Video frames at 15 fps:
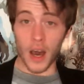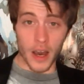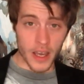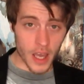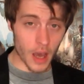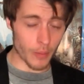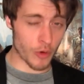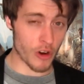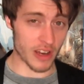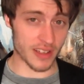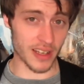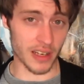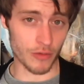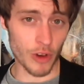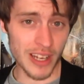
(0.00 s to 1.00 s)
Hi, I'm
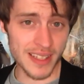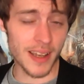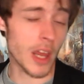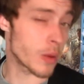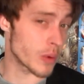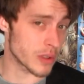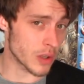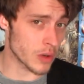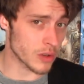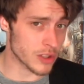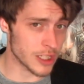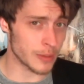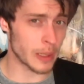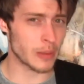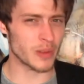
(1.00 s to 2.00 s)
procrastinating writer, I'm also known as
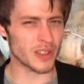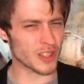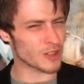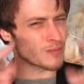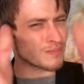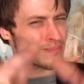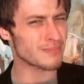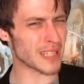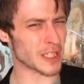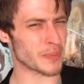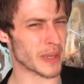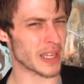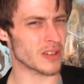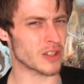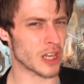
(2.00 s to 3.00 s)
James Edwards, so let's
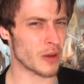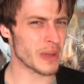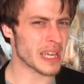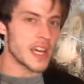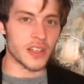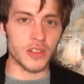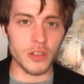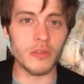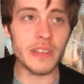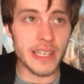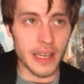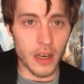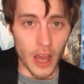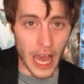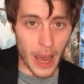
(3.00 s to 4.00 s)
begin, shall we? A story
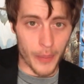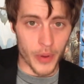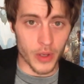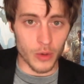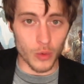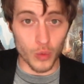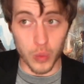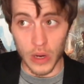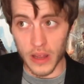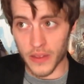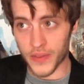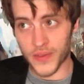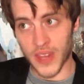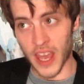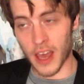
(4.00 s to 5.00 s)
cannot happen
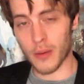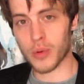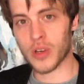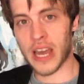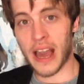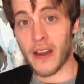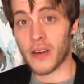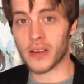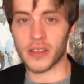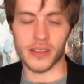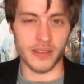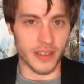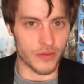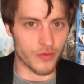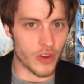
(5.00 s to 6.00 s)
with terrible
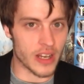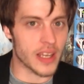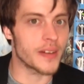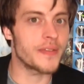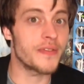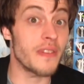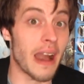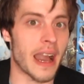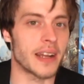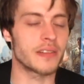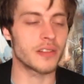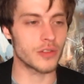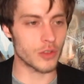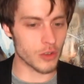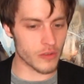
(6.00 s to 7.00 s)
characters. It's really a
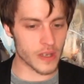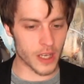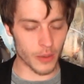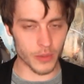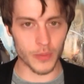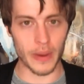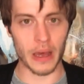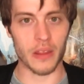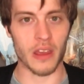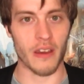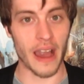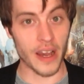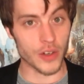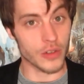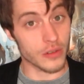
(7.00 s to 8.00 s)
fact. A story comes about
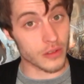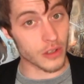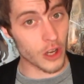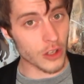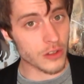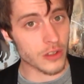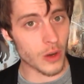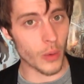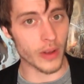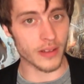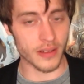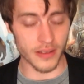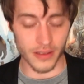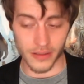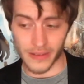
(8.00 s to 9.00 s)
their actions and
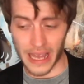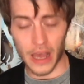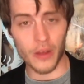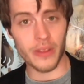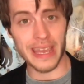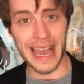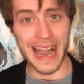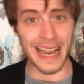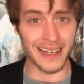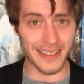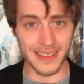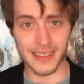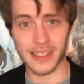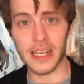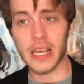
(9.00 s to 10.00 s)
consequences and how they
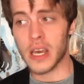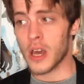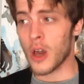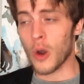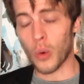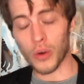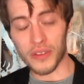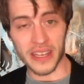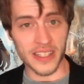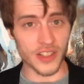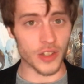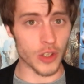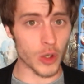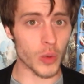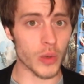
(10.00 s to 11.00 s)
act and what
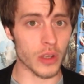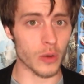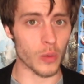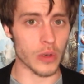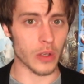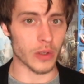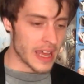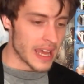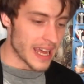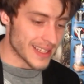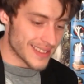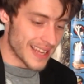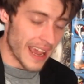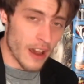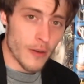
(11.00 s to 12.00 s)
they do in the world.
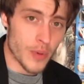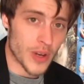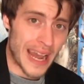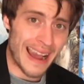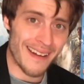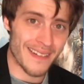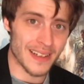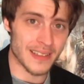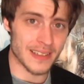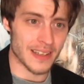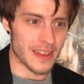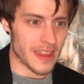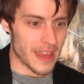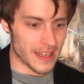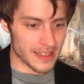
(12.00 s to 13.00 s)
A terrible
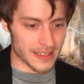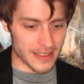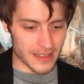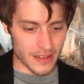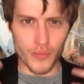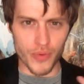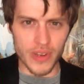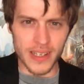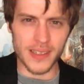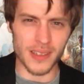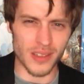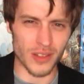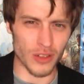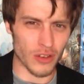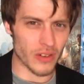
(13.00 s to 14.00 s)
character then breeds
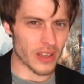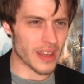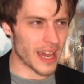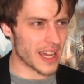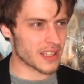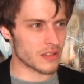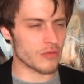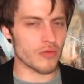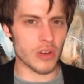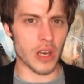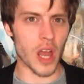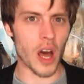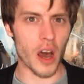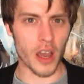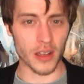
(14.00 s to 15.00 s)
a story that has to
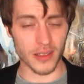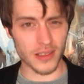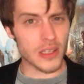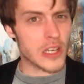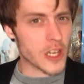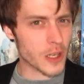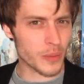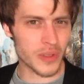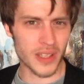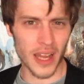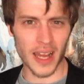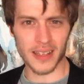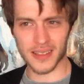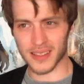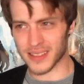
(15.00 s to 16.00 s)
rely on
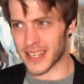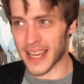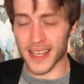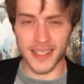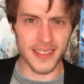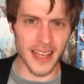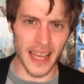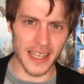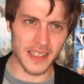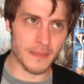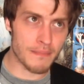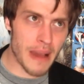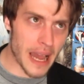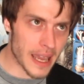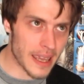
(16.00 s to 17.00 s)
circumstance and deus ex
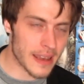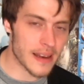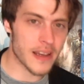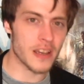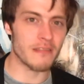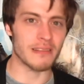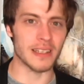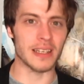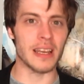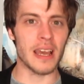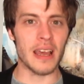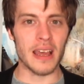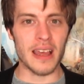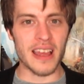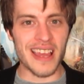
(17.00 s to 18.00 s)
machina and
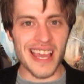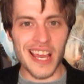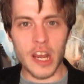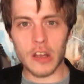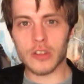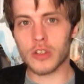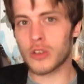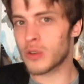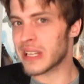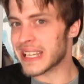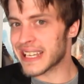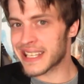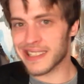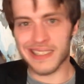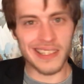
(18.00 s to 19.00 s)
illogical,
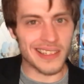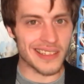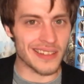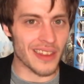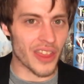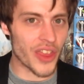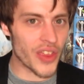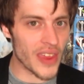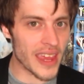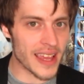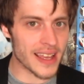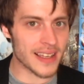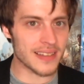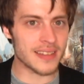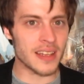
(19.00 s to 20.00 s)
inconsistent
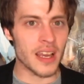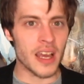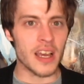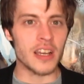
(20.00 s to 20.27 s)
things